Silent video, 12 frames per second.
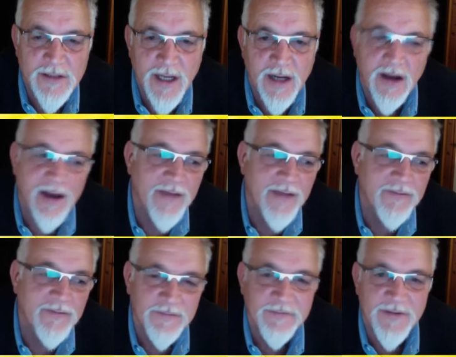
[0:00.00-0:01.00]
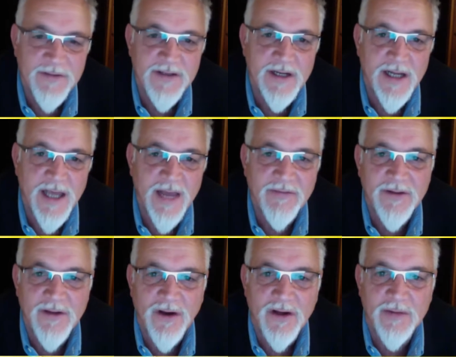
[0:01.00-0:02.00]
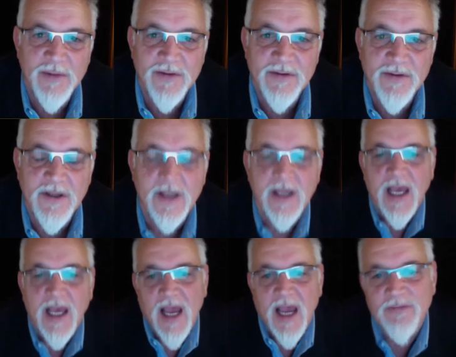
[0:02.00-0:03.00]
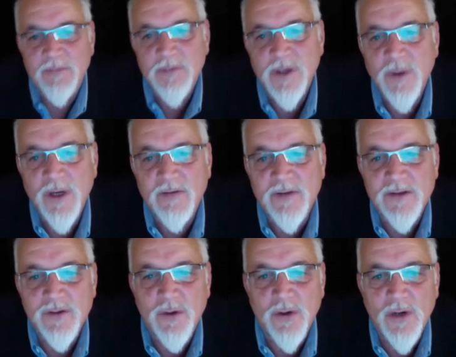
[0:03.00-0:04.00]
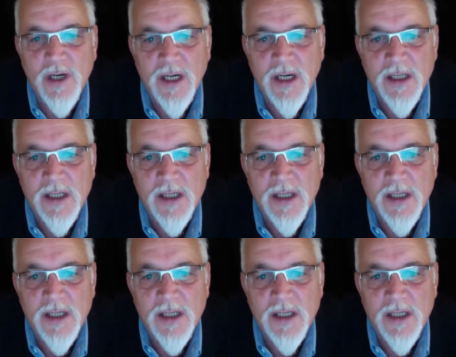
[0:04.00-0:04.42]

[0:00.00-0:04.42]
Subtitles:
And I physically had the documents here from Queen Victoria,